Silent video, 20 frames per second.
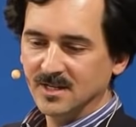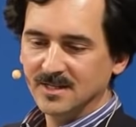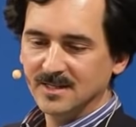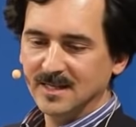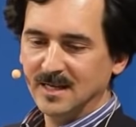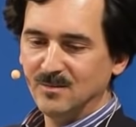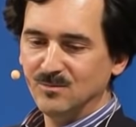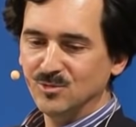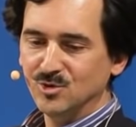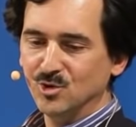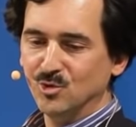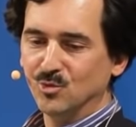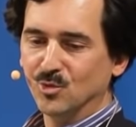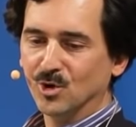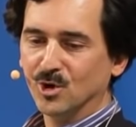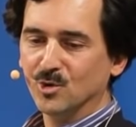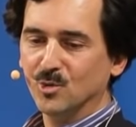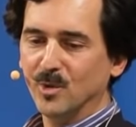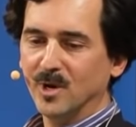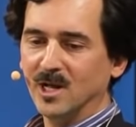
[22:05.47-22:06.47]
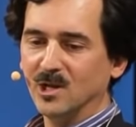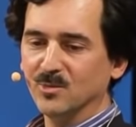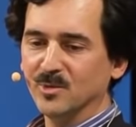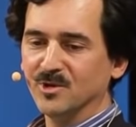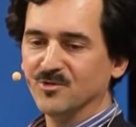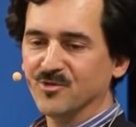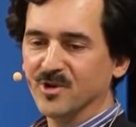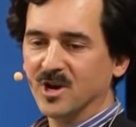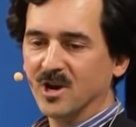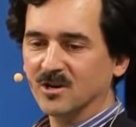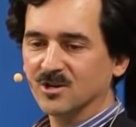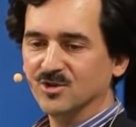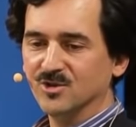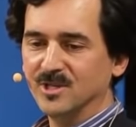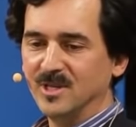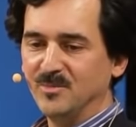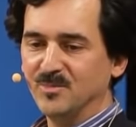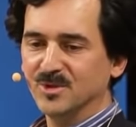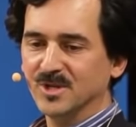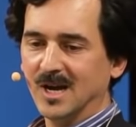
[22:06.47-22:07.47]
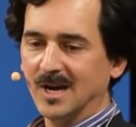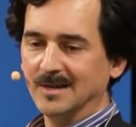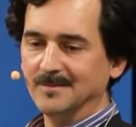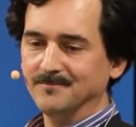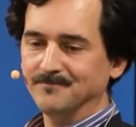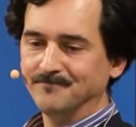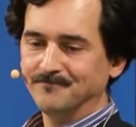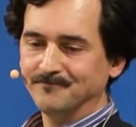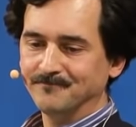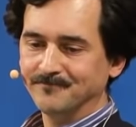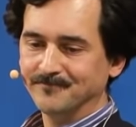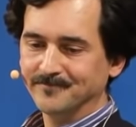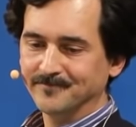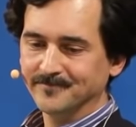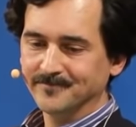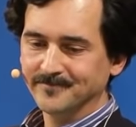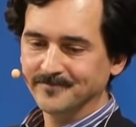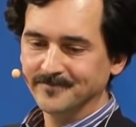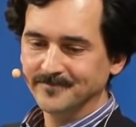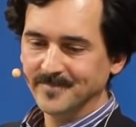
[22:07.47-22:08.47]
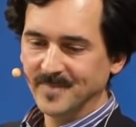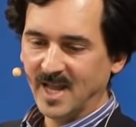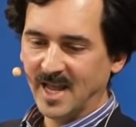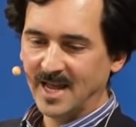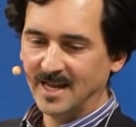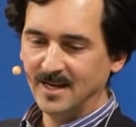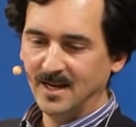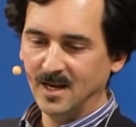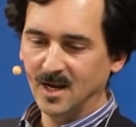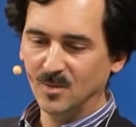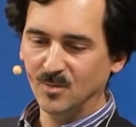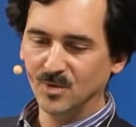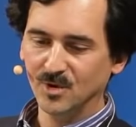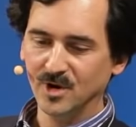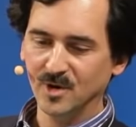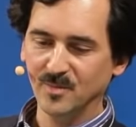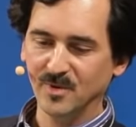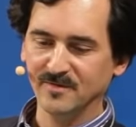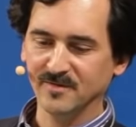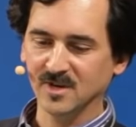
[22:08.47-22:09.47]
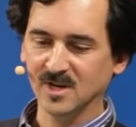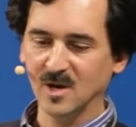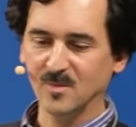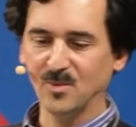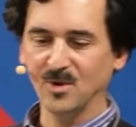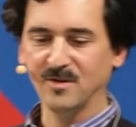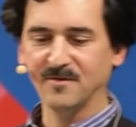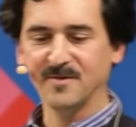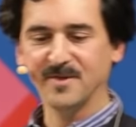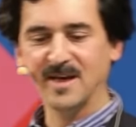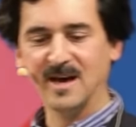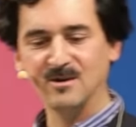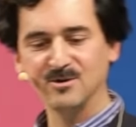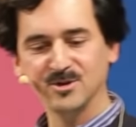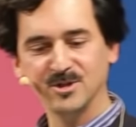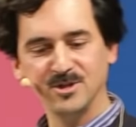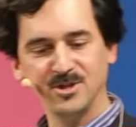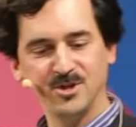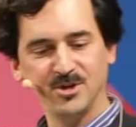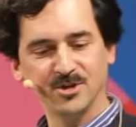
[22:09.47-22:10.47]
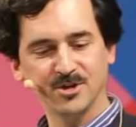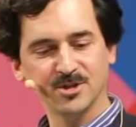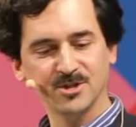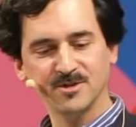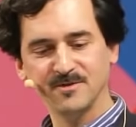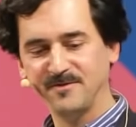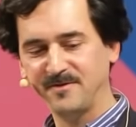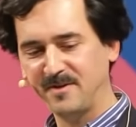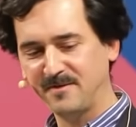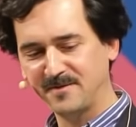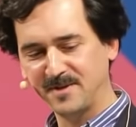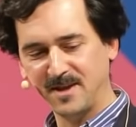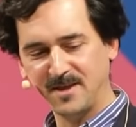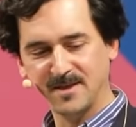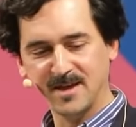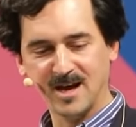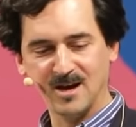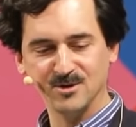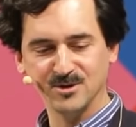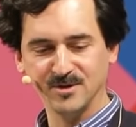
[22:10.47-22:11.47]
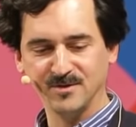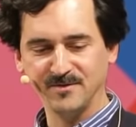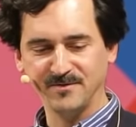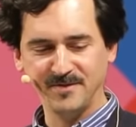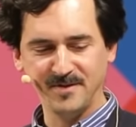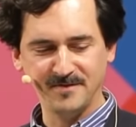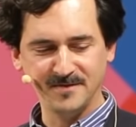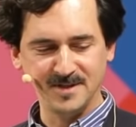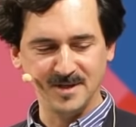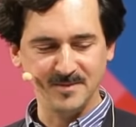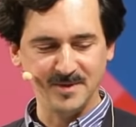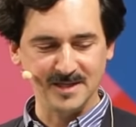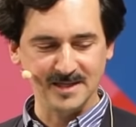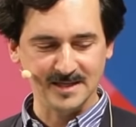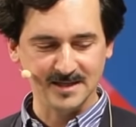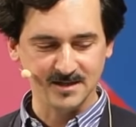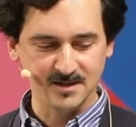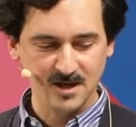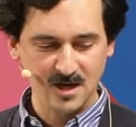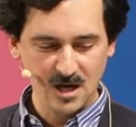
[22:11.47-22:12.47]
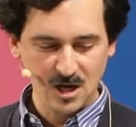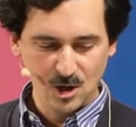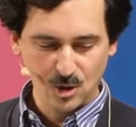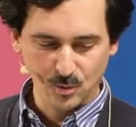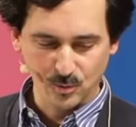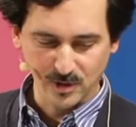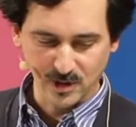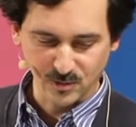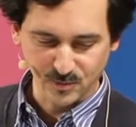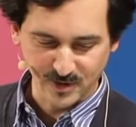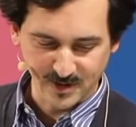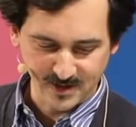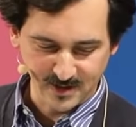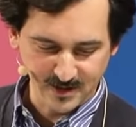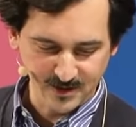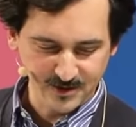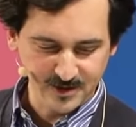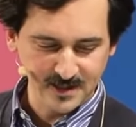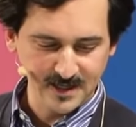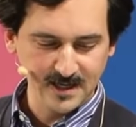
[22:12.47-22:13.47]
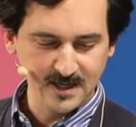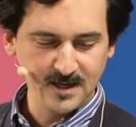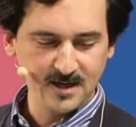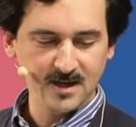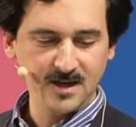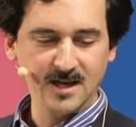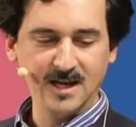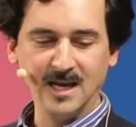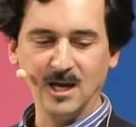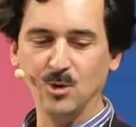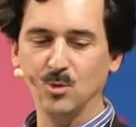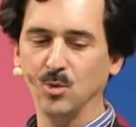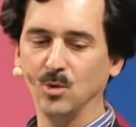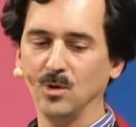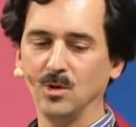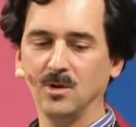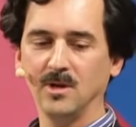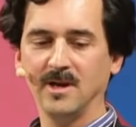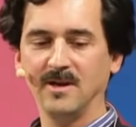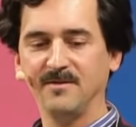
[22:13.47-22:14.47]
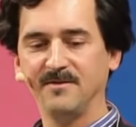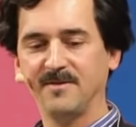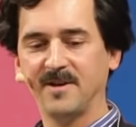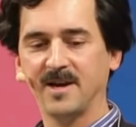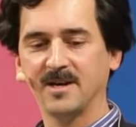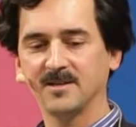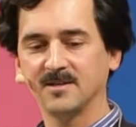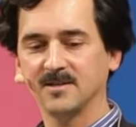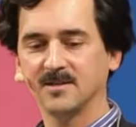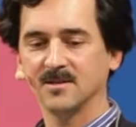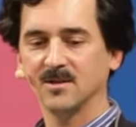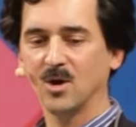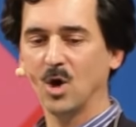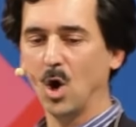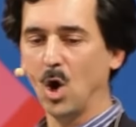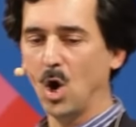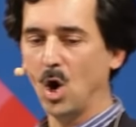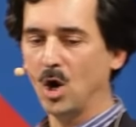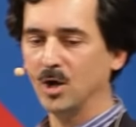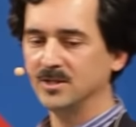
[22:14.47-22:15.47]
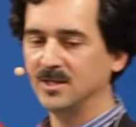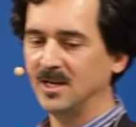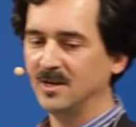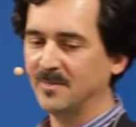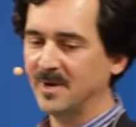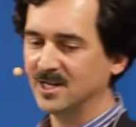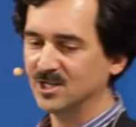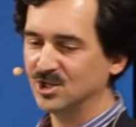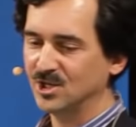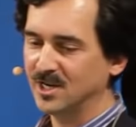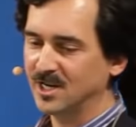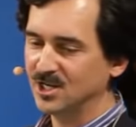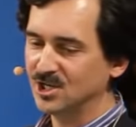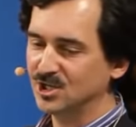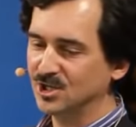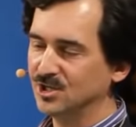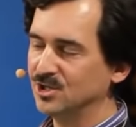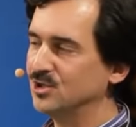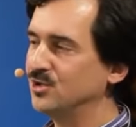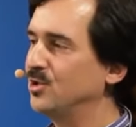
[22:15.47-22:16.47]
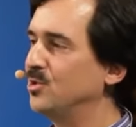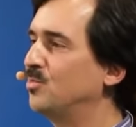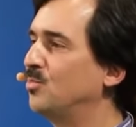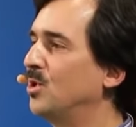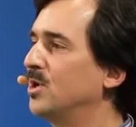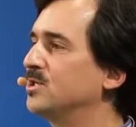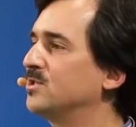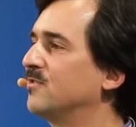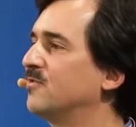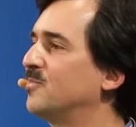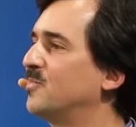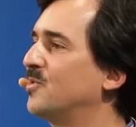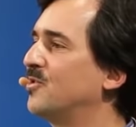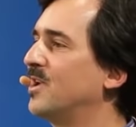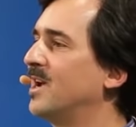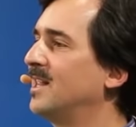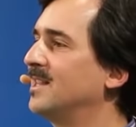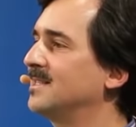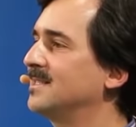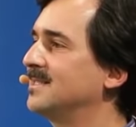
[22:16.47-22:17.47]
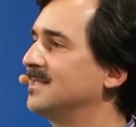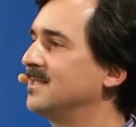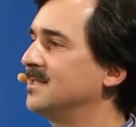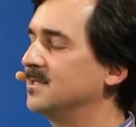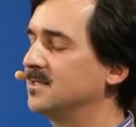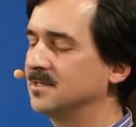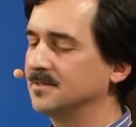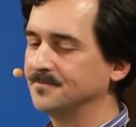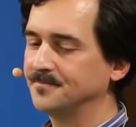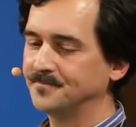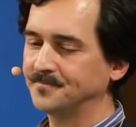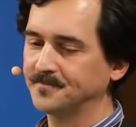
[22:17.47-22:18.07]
seem to work well with regard to deep time. Any number above a couple of thousand years, 50,000, 50 million, will with nearly equal effect awe the imagination to the point of paralysis."